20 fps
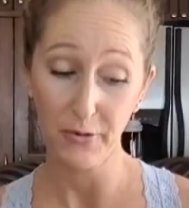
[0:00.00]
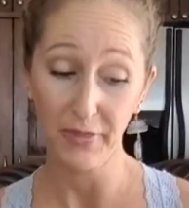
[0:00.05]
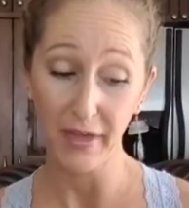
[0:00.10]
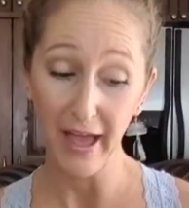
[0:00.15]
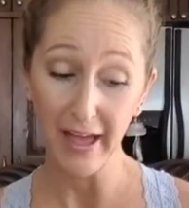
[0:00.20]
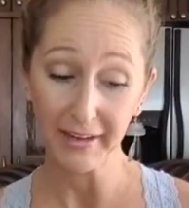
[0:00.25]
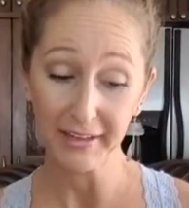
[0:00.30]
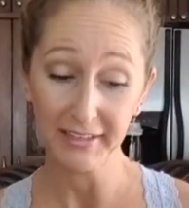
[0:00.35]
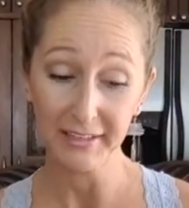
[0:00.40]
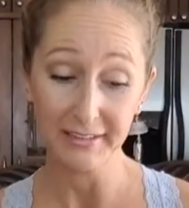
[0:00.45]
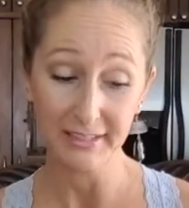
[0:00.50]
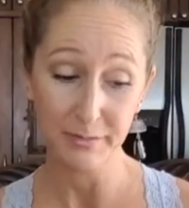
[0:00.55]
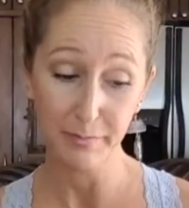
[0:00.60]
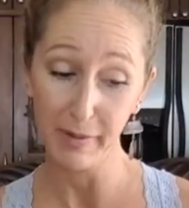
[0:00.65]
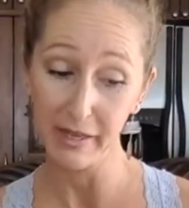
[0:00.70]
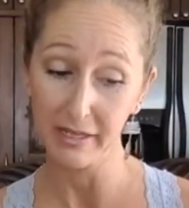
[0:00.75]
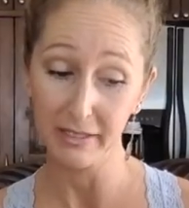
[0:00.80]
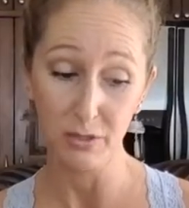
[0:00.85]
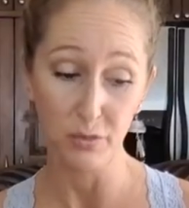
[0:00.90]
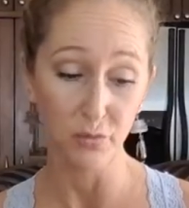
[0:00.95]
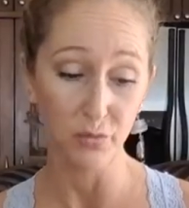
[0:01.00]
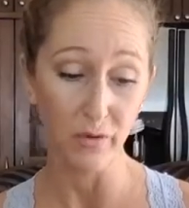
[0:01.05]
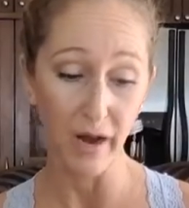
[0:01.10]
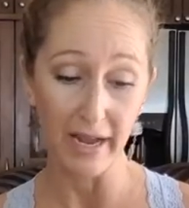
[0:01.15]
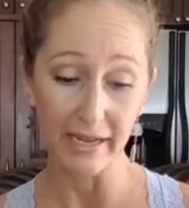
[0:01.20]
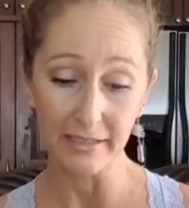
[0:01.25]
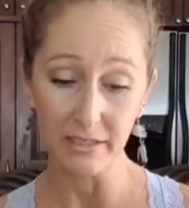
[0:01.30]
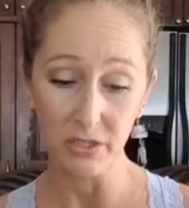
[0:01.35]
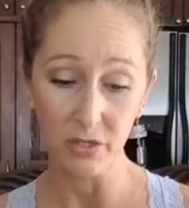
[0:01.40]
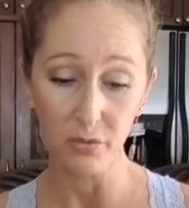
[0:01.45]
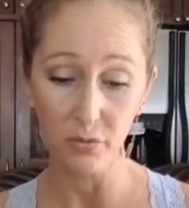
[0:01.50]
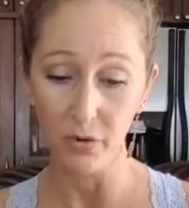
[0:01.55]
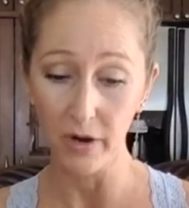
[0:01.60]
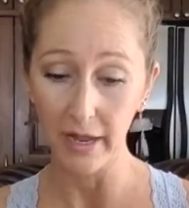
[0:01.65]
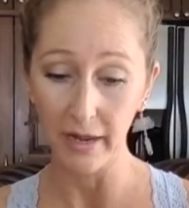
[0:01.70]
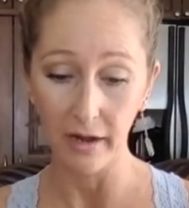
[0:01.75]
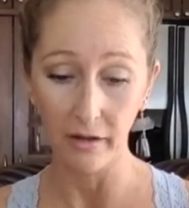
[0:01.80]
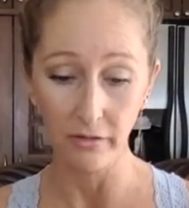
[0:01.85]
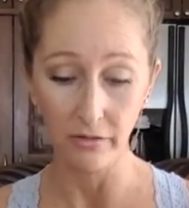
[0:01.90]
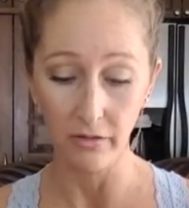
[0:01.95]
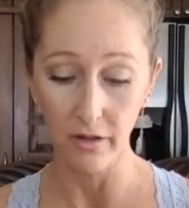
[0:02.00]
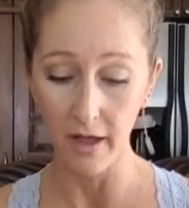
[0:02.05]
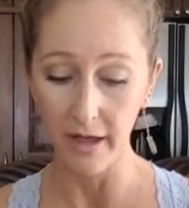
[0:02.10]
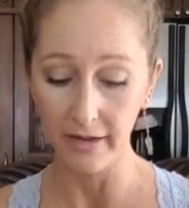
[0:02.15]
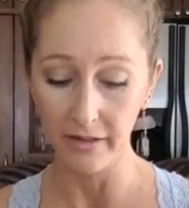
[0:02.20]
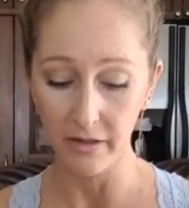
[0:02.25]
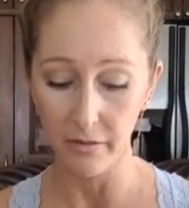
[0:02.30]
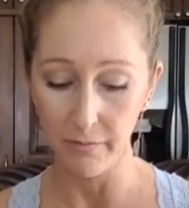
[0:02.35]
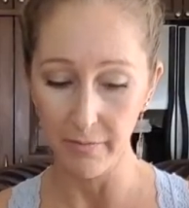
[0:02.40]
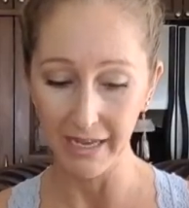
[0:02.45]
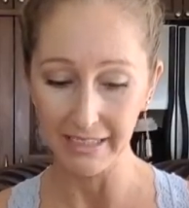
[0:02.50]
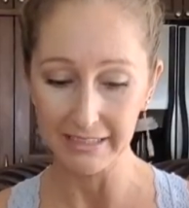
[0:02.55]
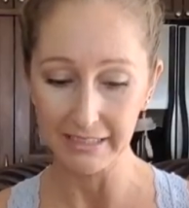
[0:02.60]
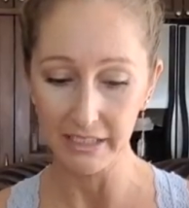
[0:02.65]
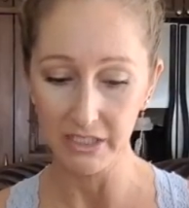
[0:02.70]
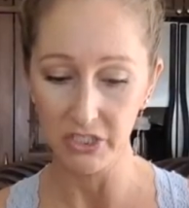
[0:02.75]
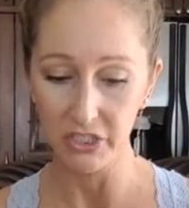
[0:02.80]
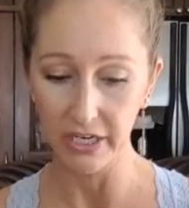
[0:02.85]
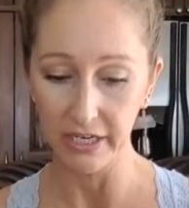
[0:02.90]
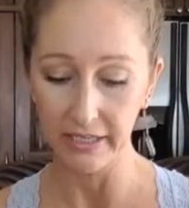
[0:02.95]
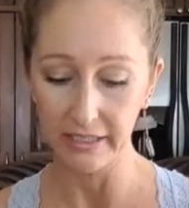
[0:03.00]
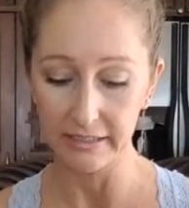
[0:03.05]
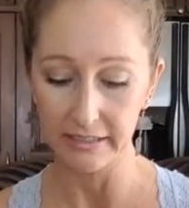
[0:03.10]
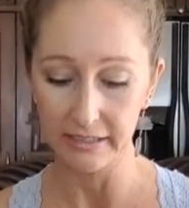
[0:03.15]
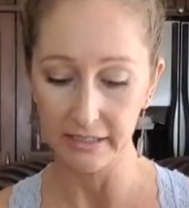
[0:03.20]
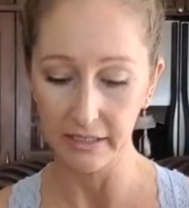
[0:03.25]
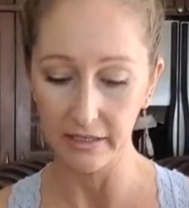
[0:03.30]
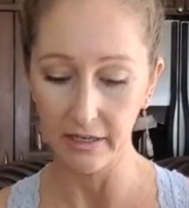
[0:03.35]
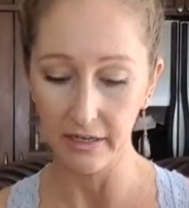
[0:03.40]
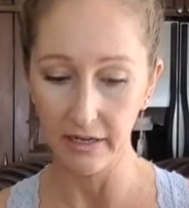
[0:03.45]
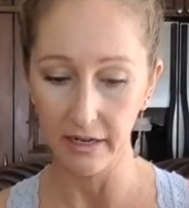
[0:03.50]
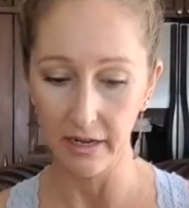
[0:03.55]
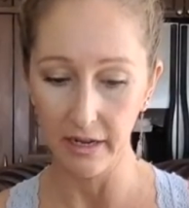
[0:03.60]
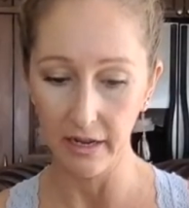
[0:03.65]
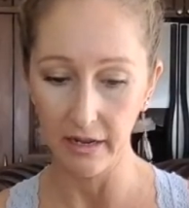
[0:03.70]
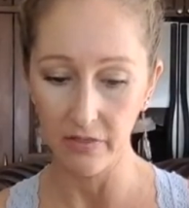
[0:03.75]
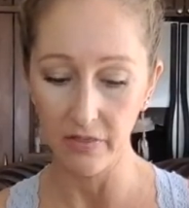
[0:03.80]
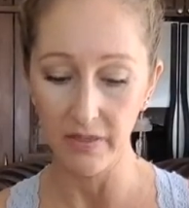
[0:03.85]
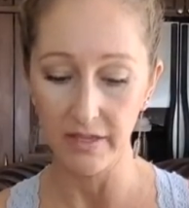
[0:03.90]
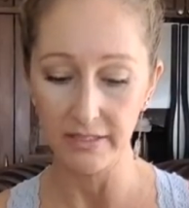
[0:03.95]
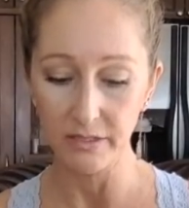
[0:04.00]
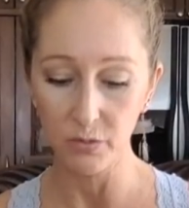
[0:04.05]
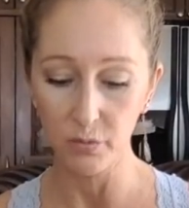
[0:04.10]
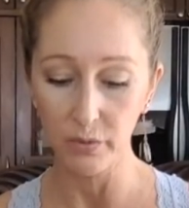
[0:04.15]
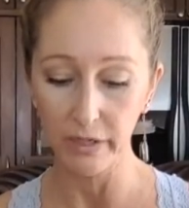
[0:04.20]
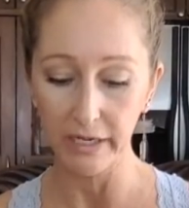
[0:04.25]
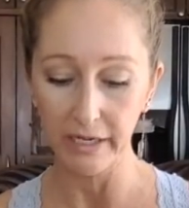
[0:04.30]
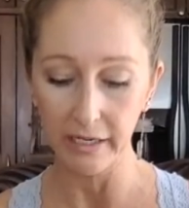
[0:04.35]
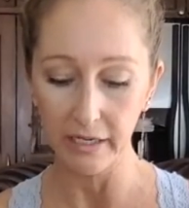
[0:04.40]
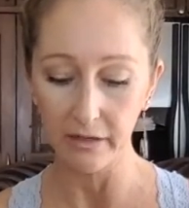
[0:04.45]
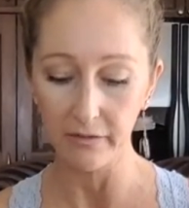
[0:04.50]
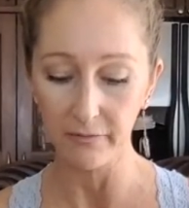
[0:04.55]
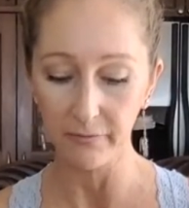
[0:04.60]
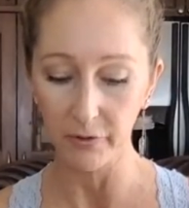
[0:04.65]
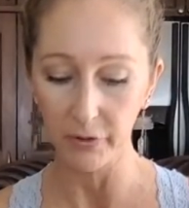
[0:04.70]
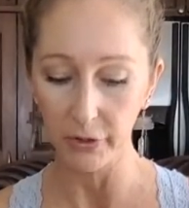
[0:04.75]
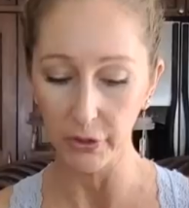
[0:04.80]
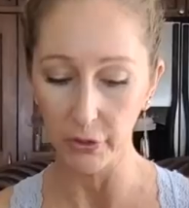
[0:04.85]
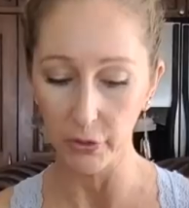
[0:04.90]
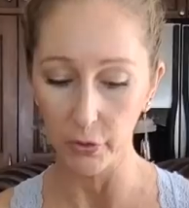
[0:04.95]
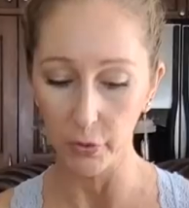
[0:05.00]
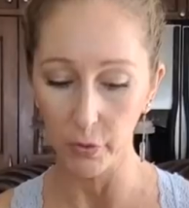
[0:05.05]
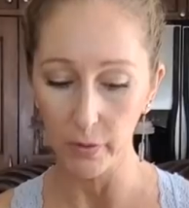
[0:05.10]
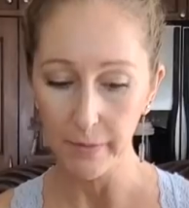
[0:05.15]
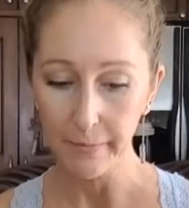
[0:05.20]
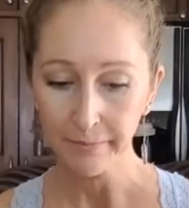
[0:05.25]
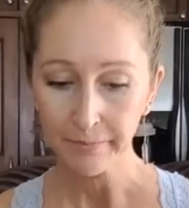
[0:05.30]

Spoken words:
that speaks right to what a lot of the message is in this reading for you.